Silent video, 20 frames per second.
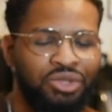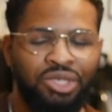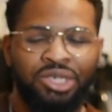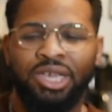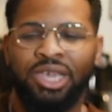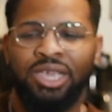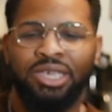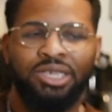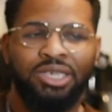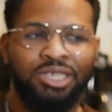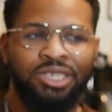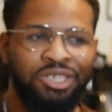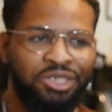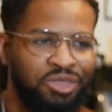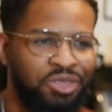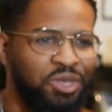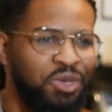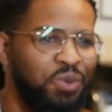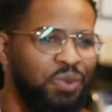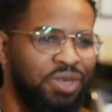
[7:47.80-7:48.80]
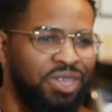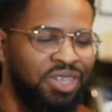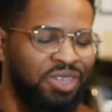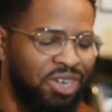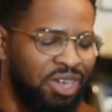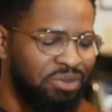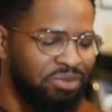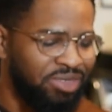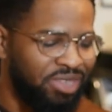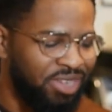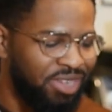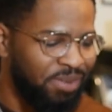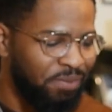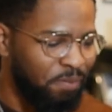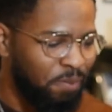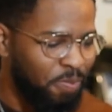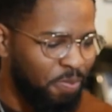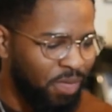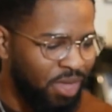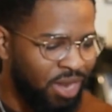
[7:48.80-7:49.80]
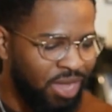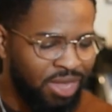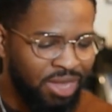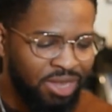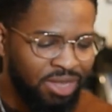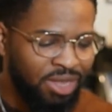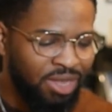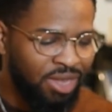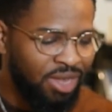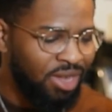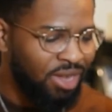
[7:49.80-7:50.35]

change it? Just do it. You know what I'm saying? Like it,